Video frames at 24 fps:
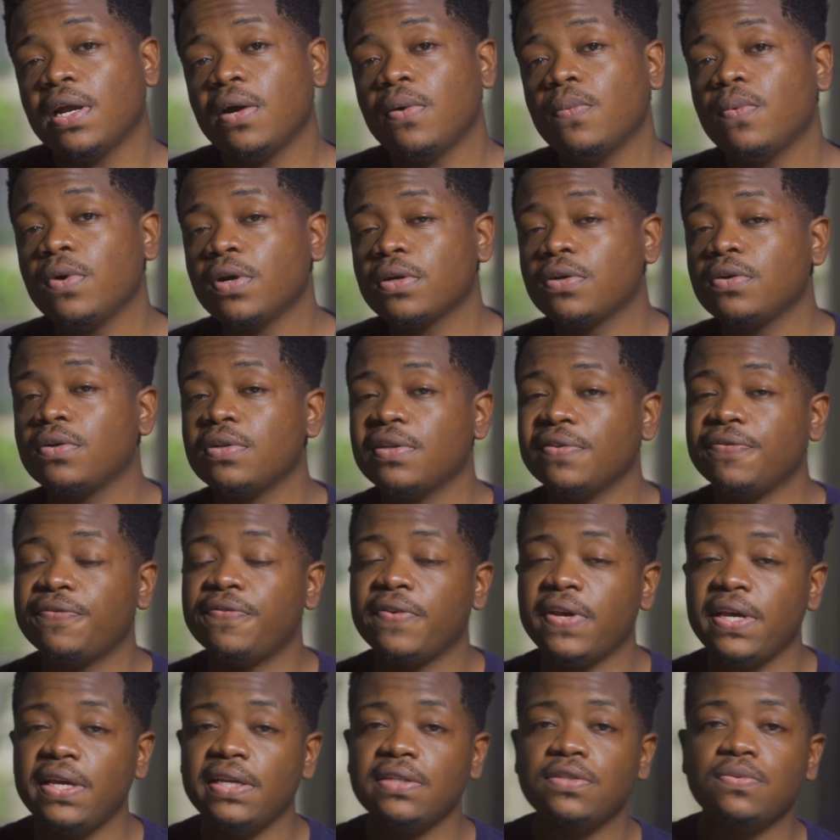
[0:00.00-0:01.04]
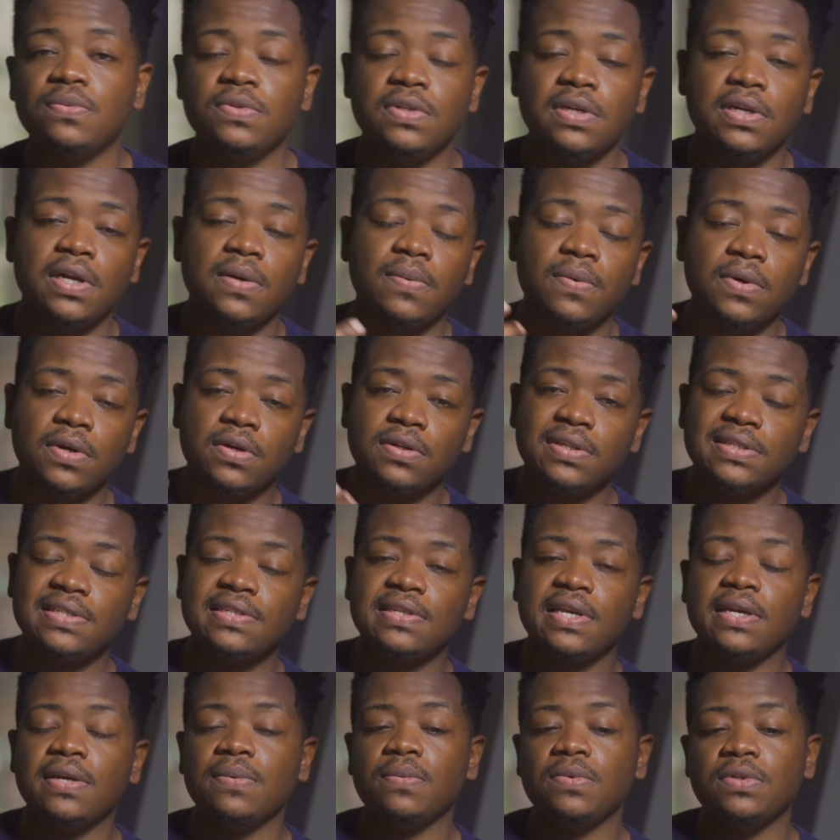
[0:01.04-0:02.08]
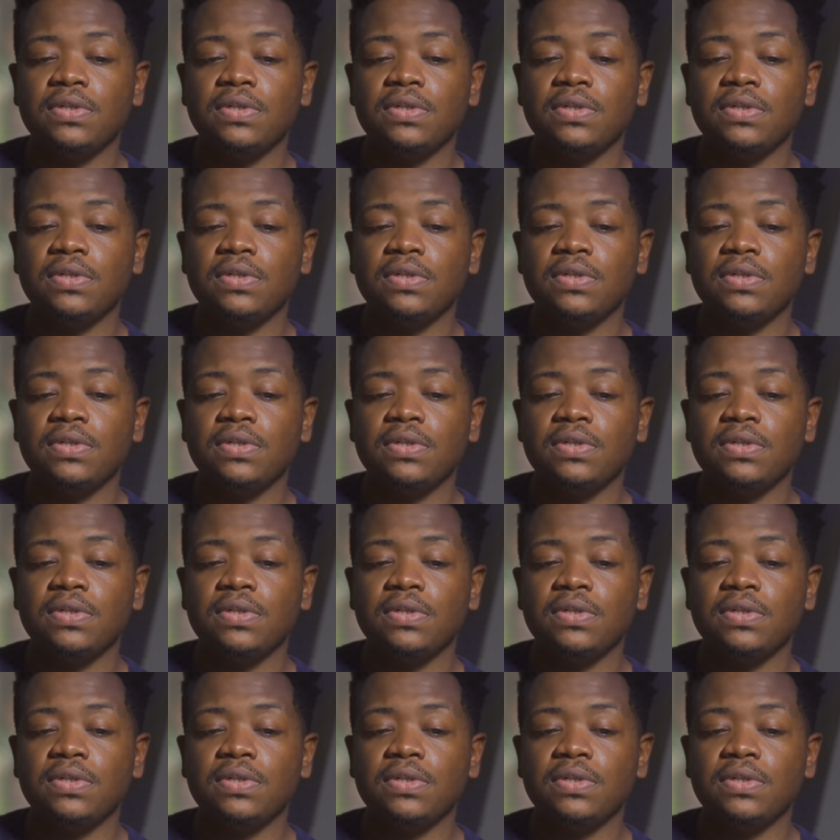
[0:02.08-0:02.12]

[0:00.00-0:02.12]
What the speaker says: our work on the face, we've done our work on the skin,